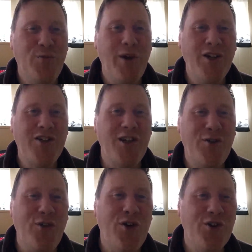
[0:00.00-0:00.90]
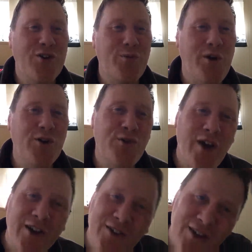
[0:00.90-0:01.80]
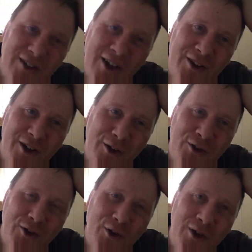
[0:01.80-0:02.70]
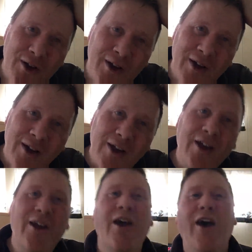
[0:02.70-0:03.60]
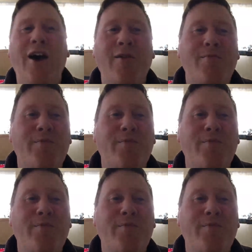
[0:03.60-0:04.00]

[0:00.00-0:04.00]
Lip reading: Especially for Spurs fans, says London Old School. No,